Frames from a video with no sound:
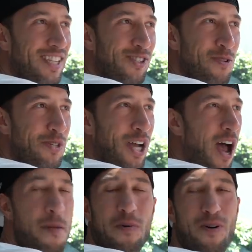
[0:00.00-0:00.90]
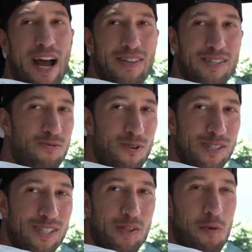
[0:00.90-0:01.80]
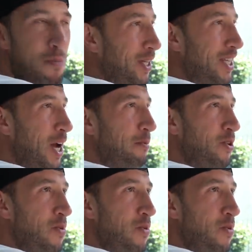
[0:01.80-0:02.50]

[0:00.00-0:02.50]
there's so much hype around this one just because we built it up so